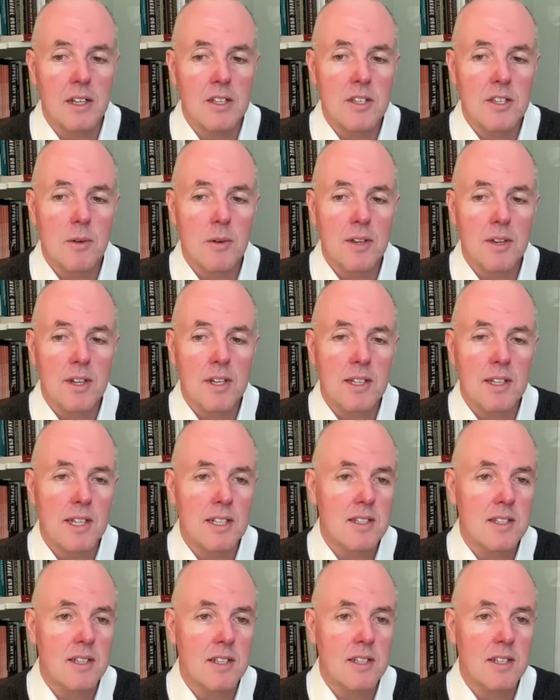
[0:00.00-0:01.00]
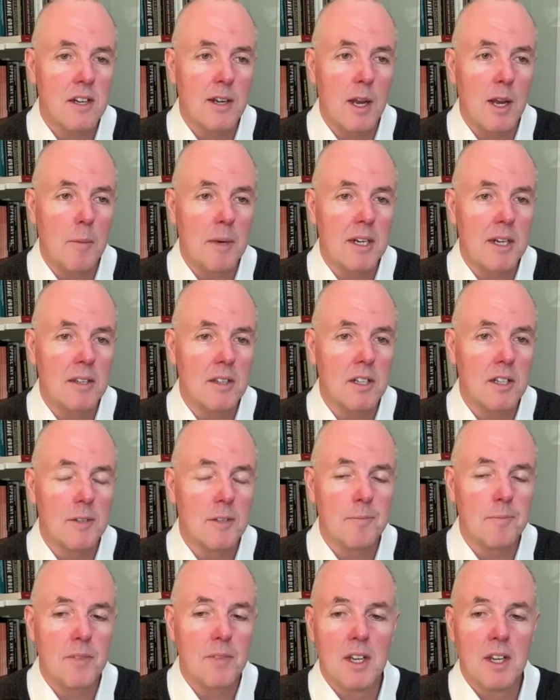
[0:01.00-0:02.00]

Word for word: And so I think that's the dynamic that